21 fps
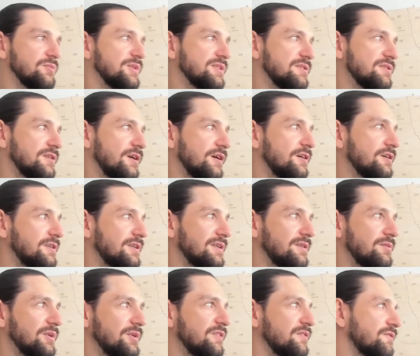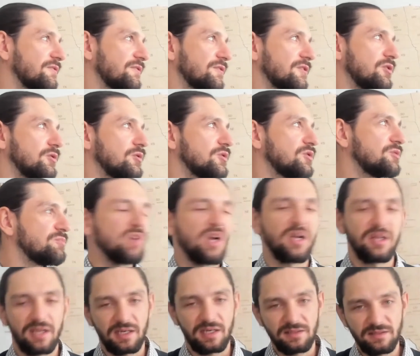We started with huge
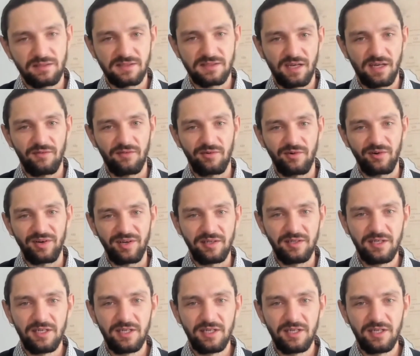product discovery.